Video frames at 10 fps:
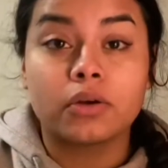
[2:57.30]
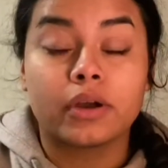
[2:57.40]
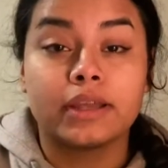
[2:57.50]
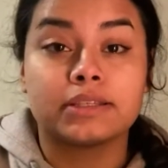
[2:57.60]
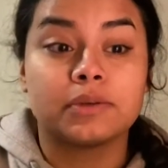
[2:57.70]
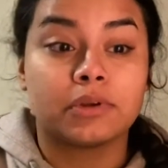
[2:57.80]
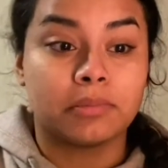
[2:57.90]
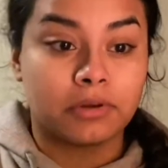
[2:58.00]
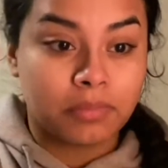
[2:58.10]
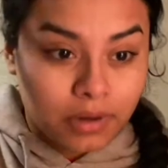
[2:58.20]
crazy with a
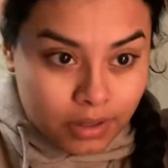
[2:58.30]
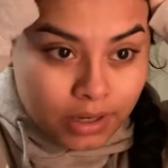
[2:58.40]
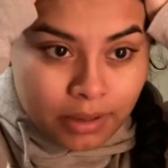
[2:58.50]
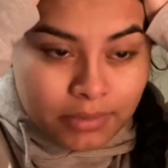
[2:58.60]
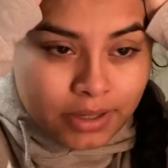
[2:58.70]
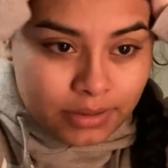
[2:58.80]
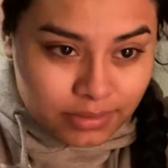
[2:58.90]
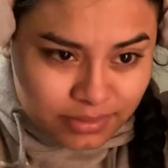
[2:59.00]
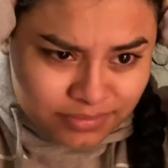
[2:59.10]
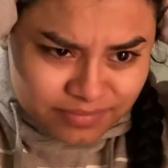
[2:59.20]
middle part. I'm not
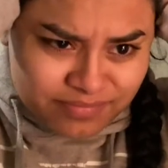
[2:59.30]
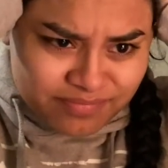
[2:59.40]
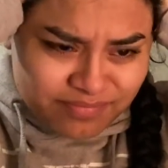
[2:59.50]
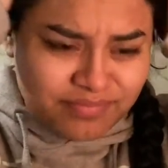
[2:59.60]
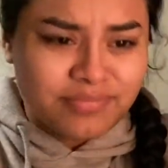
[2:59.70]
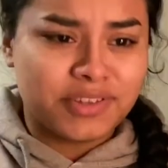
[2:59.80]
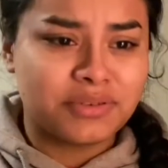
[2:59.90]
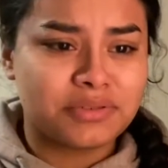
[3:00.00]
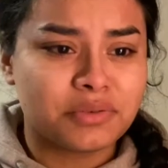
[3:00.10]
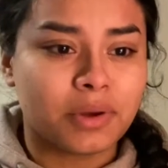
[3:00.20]

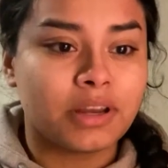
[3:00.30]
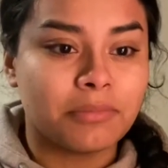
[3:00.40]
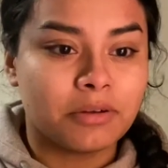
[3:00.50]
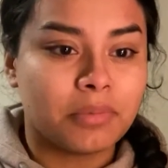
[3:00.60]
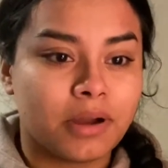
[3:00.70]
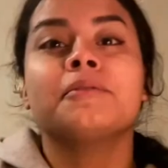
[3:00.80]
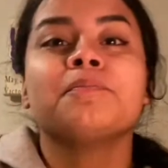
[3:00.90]
used to wearing a middle part.